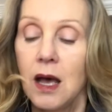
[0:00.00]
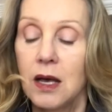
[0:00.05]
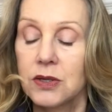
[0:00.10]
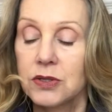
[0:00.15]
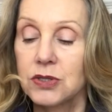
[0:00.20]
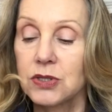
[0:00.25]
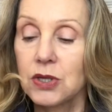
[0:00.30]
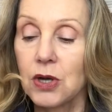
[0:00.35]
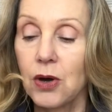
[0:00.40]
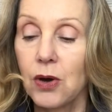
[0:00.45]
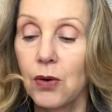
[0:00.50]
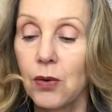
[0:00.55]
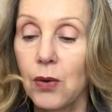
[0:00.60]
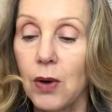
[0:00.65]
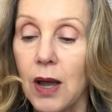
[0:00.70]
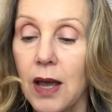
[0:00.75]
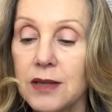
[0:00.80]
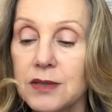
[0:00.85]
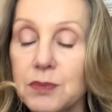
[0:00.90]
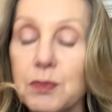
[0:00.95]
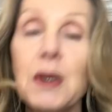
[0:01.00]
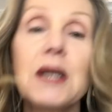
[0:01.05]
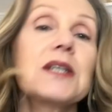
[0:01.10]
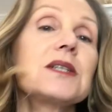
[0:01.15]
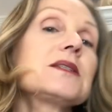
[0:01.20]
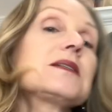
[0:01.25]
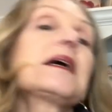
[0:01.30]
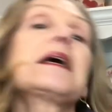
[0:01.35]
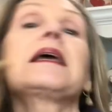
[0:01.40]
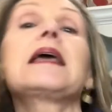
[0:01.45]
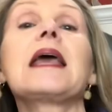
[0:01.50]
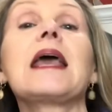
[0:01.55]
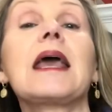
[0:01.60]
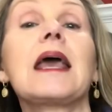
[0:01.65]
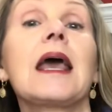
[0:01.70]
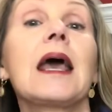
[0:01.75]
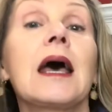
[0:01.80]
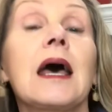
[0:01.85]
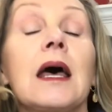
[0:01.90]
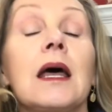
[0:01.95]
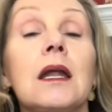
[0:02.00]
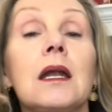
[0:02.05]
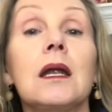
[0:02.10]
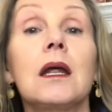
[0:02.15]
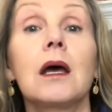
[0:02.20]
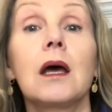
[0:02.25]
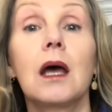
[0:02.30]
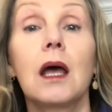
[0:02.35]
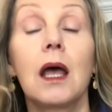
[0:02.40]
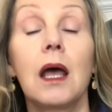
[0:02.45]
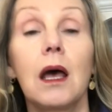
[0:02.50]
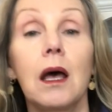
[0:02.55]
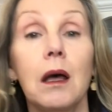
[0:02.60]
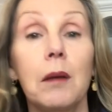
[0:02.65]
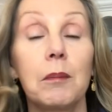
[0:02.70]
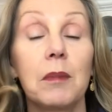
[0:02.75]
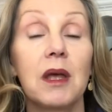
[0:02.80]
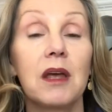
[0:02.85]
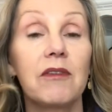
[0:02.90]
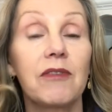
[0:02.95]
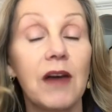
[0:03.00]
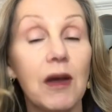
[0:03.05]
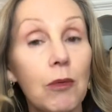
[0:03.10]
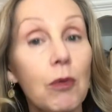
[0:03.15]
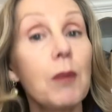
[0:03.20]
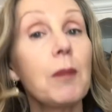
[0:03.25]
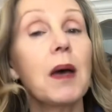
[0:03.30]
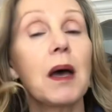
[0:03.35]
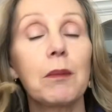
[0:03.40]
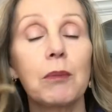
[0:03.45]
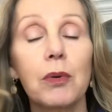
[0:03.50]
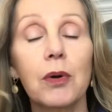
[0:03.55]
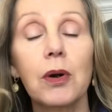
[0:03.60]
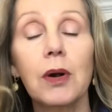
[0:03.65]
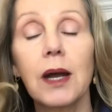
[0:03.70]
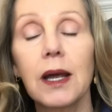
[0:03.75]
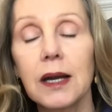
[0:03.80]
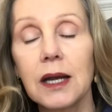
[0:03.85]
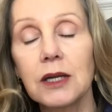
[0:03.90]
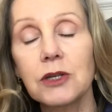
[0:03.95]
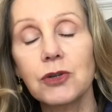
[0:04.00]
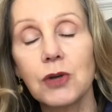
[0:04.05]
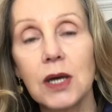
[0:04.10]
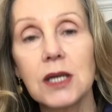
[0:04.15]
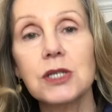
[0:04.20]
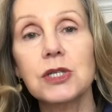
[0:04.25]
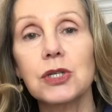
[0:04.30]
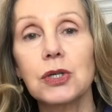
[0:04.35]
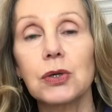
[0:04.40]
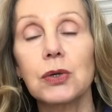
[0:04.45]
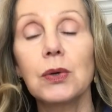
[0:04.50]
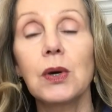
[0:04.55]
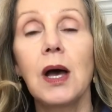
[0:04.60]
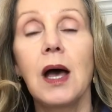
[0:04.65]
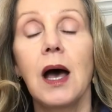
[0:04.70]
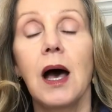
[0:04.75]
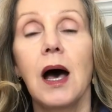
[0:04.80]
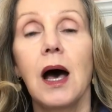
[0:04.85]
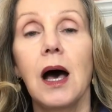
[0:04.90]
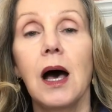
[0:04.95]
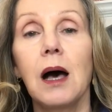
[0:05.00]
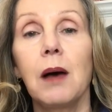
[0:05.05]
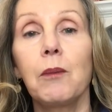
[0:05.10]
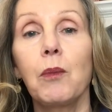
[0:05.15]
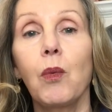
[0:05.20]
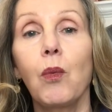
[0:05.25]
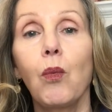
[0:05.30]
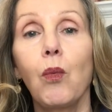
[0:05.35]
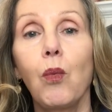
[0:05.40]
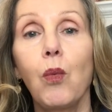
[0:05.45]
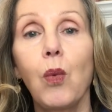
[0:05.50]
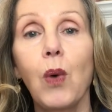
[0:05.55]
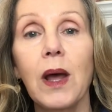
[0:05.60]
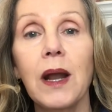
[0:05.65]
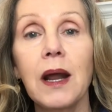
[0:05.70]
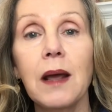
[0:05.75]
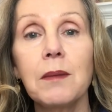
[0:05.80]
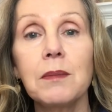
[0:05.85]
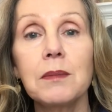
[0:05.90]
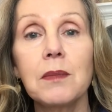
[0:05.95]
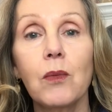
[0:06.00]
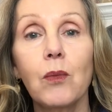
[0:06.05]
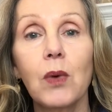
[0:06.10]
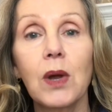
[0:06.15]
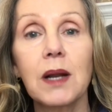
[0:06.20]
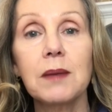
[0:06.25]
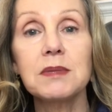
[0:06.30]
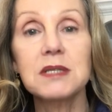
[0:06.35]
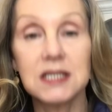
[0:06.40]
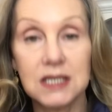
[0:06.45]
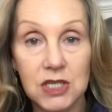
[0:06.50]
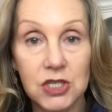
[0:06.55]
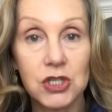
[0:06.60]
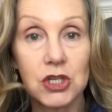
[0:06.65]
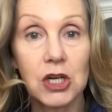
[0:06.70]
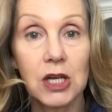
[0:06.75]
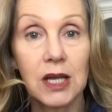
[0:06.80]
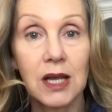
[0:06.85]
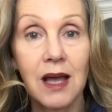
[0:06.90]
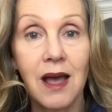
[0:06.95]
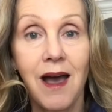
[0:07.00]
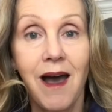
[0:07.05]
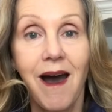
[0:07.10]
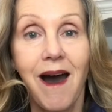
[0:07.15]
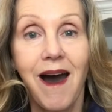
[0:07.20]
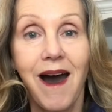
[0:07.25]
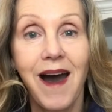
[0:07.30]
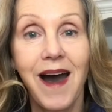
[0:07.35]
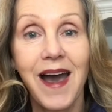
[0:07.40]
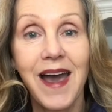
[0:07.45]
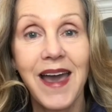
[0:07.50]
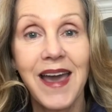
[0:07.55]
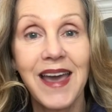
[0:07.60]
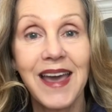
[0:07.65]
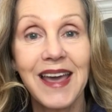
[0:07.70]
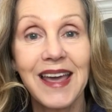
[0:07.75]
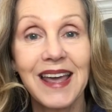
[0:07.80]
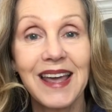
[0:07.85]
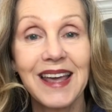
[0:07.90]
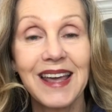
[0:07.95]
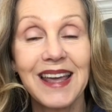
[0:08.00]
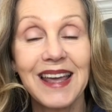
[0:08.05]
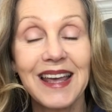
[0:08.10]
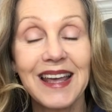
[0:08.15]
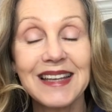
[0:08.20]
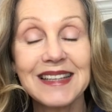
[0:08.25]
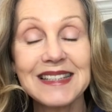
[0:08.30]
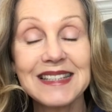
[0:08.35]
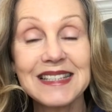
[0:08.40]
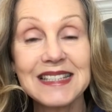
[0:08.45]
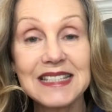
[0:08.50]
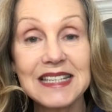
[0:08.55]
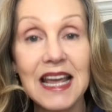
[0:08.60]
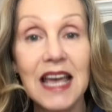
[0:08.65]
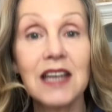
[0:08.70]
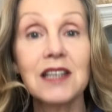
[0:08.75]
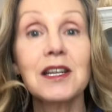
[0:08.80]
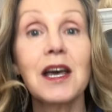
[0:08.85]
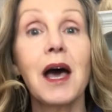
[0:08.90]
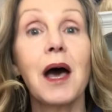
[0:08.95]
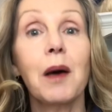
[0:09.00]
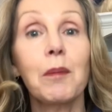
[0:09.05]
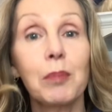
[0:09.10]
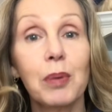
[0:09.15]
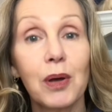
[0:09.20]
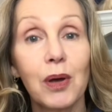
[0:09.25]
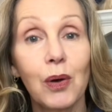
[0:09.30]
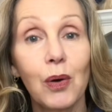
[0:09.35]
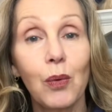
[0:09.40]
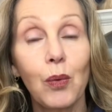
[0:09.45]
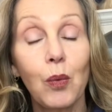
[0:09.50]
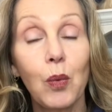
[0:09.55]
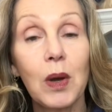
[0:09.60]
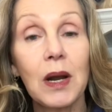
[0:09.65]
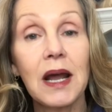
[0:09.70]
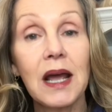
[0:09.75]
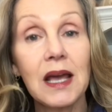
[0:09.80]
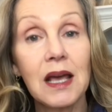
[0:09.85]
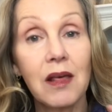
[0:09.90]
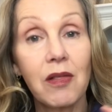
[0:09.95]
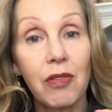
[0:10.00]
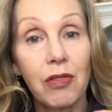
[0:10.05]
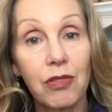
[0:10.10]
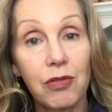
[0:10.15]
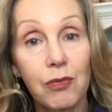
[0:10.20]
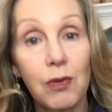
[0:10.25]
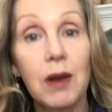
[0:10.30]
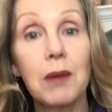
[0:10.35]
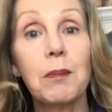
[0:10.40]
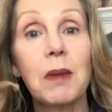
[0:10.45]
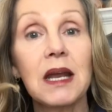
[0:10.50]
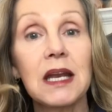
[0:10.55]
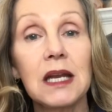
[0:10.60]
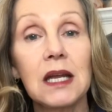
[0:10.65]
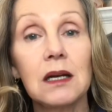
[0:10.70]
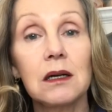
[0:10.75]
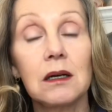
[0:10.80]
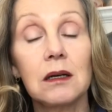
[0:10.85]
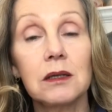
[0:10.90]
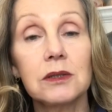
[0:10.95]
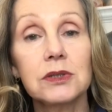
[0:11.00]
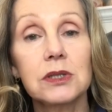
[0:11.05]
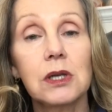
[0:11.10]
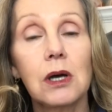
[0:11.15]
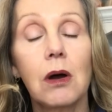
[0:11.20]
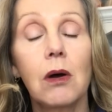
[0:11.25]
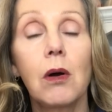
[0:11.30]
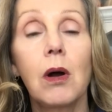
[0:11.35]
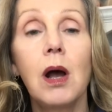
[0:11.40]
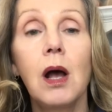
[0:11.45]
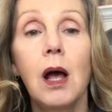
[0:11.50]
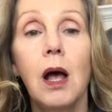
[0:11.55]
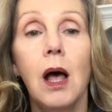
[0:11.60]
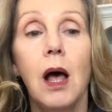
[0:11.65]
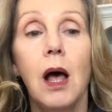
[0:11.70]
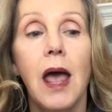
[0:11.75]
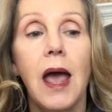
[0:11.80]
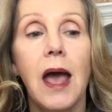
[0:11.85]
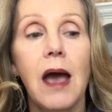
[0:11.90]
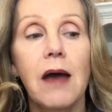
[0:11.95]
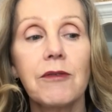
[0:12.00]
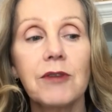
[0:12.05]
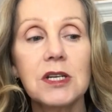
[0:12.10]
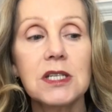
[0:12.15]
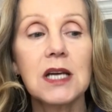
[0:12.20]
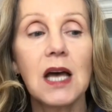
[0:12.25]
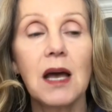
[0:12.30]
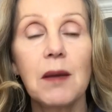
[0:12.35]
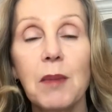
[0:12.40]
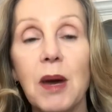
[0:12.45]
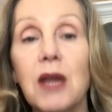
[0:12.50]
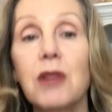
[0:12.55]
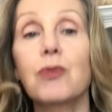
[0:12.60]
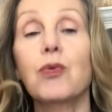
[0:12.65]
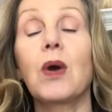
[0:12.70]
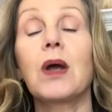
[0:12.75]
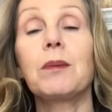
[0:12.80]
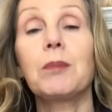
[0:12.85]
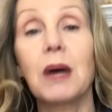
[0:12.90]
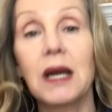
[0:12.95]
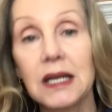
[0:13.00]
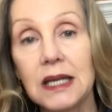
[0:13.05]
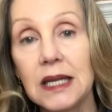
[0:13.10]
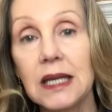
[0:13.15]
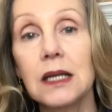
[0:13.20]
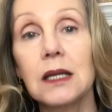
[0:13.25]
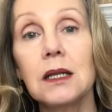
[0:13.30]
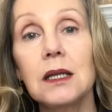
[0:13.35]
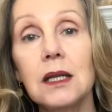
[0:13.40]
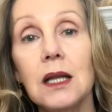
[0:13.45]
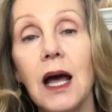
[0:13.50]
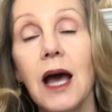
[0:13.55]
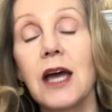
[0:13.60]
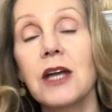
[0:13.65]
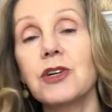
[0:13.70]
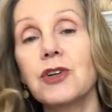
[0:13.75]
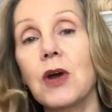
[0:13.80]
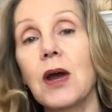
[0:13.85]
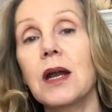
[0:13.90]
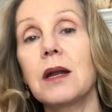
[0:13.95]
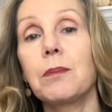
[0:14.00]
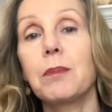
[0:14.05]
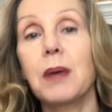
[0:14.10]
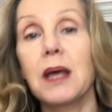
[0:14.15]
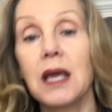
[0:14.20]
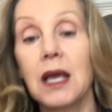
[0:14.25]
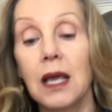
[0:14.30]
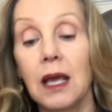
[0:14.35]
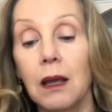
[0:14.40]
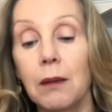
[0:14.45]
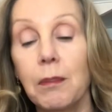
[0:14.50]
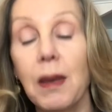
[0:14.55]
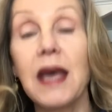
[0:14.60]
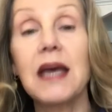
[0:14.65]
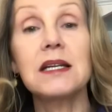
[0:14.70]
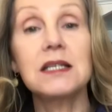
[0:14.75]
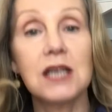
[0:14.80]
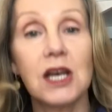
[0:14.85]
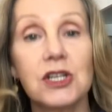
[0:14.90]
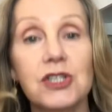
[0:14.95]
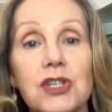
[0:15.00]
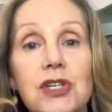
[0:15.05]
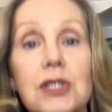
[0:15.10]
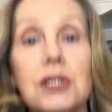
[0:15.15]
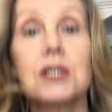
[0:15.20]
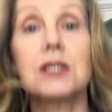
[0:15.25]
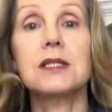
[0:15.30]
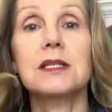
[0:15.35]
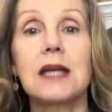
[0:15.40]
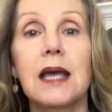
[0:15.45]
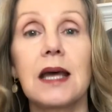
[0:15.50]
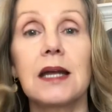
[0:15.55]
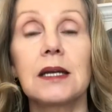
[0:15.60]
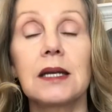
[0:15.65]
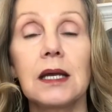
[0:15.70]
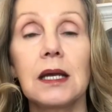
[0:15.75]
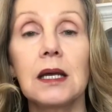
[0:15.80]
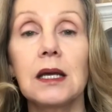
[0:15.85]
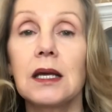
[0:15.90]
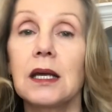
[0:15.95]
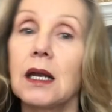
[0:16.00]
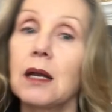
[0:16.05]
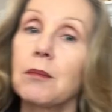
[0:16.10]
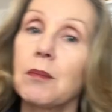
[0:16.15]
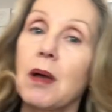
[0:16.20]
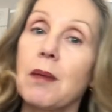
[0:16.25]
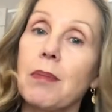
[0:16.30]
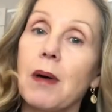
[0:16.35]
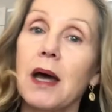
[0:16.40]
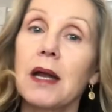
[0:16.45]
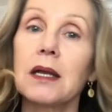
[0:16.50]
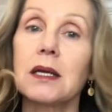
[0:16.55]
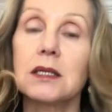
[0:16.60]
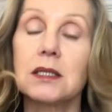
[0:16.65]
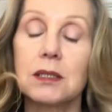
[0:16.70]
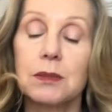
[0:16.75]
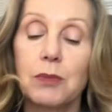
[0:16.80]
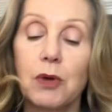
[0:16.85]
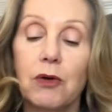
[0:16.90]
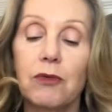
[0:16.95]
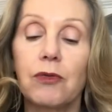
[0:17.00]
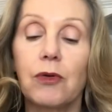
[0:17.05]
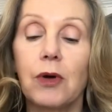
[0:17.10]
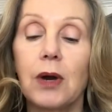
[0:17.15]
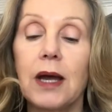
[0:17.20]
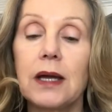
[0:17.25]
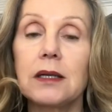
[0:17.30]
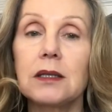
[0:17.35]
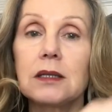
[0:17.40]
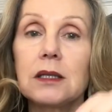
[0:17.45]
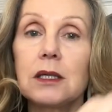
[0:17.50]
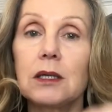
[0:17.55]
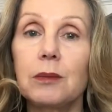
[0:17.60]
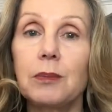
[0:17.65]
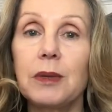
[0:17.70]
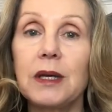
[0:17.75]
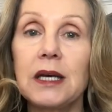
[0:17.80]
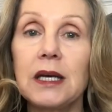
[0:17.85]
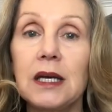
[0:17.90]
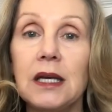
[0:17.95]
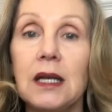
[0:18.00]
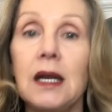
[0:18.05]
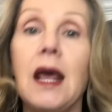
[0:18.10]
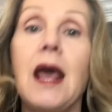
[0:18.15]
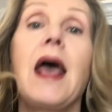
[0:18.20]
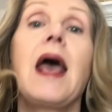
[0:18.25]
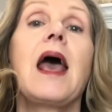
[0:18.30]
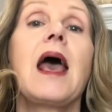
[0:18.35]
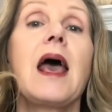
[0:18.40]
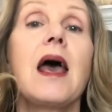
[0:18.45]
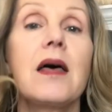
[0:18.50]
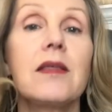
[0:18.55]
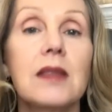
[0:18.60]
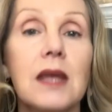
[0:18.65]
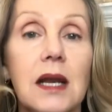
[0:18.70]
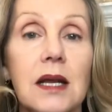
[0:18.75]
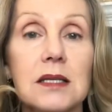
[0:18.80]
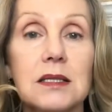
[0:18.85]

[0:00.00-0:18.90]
So as much as I can, um, if I remember, and I try to, um, when I'm when I'm stitching, I stand up when I thread my needle. So Every time I thread my needle, I try to pay, pay attention to standing, getting my body to move around a little bit, and then